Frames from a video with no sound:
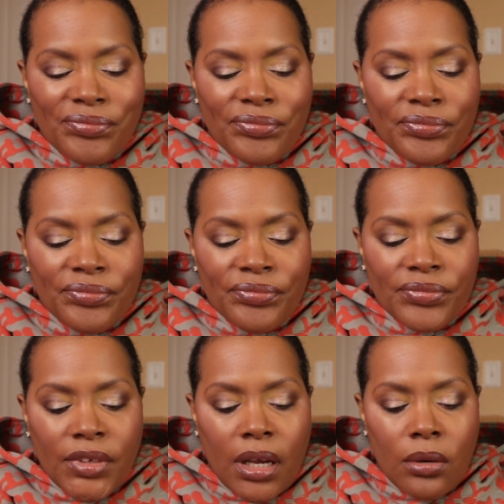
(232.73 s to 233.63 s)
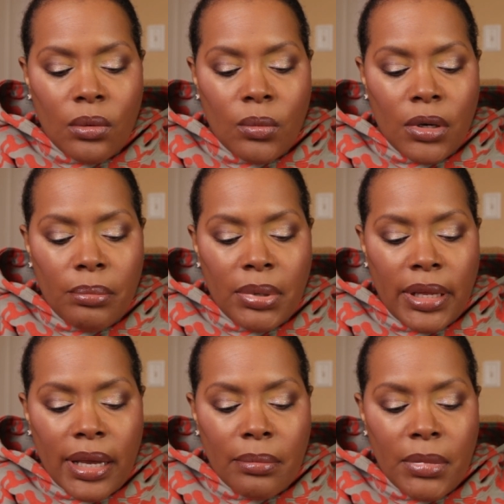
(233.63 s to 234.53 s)
Mm, I don't want
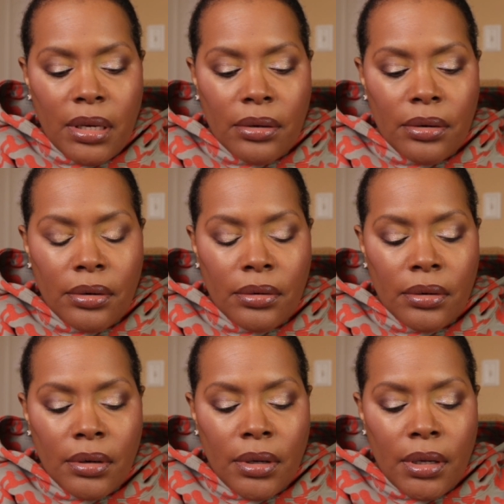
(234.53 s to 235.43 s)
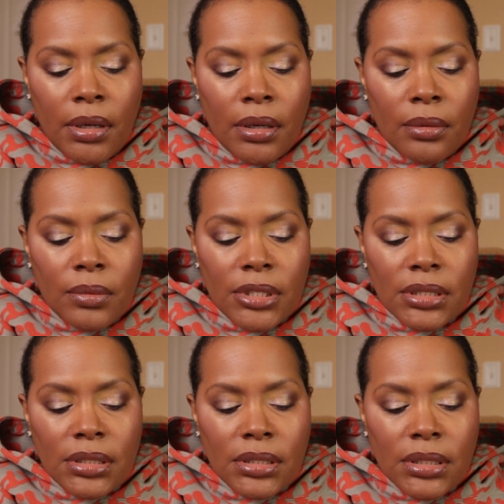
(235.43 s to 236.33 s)
Black Mirror. What's
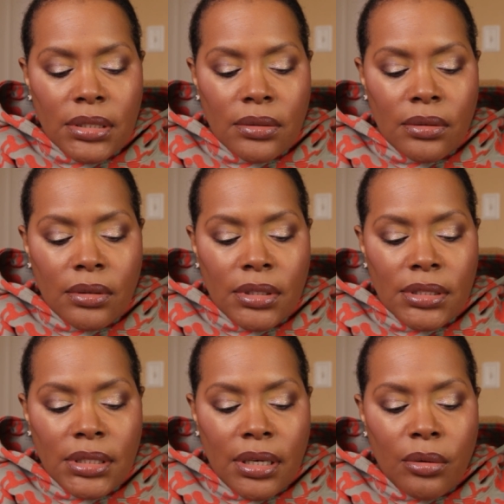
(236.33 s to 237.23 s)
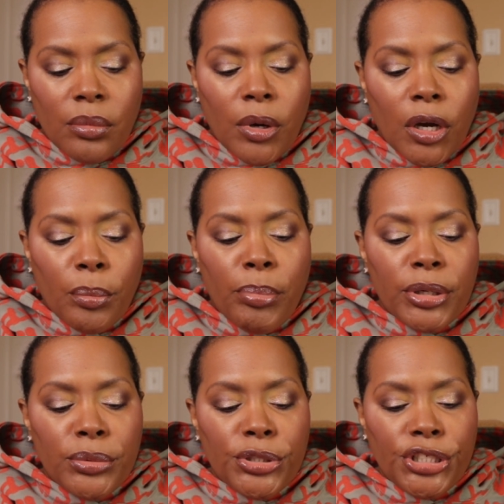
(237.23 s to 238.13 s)
this that's crossed out?
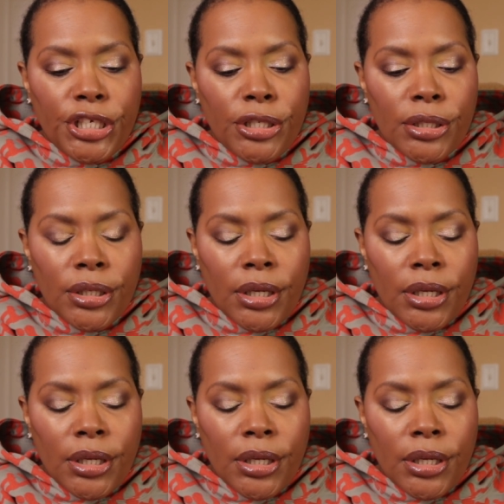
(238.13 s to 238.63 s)
Bougie.